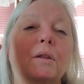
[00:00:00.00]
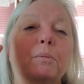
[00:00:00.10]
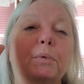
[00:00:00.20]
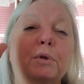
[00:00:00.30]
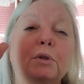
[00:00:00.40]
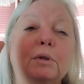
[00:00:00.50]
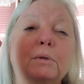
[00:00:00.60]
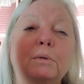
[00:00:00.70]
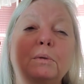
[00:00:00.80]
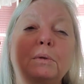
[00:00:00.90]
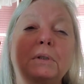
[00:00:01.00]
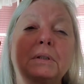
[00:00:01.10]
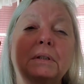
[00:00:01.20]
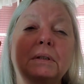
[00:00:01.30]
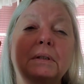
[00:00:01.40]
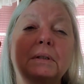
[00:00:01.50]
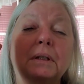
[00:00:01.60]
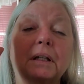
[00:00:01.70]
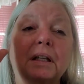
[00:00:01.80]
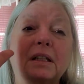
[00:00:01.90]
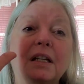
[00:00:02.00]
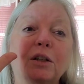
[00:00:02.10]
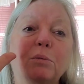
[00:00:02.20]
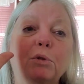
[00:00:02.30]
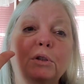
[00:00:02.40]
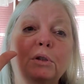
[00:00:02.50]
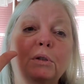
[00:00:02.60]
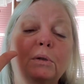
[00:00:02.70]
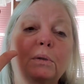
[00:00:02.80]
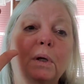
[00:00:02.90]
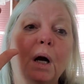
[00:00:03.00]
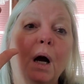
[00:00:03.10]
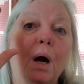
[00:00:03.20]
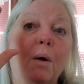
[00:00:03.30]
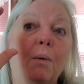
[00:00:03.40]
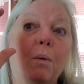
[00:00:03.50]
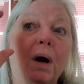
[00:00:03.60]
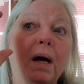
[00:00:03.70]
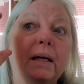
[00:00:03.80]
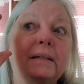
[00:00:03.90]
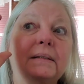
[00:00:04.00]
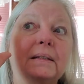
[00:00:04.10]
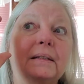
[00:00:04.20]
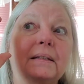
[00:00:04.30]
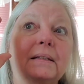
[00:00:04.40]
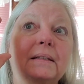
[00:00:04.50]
the blues, uh, like a teal blue, white,